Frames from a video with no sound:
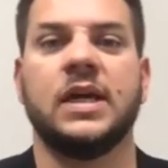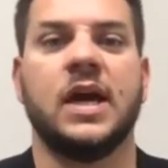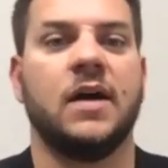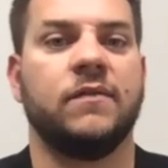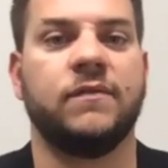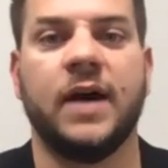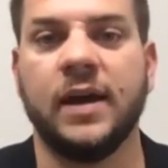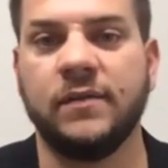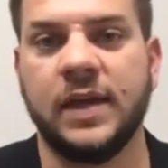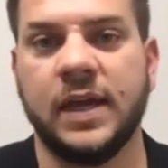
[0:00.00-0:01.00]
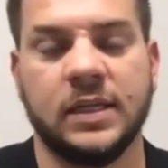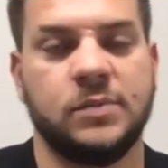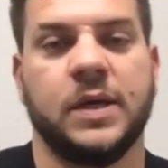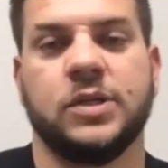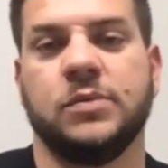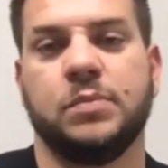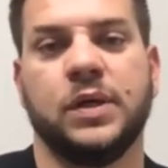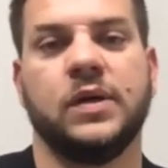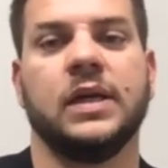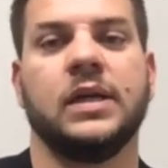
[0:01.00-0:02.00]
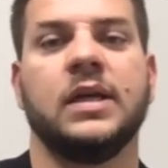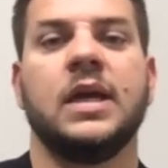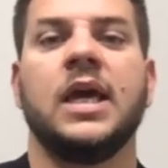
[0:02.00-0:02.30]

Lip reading: a 5-day inspection period,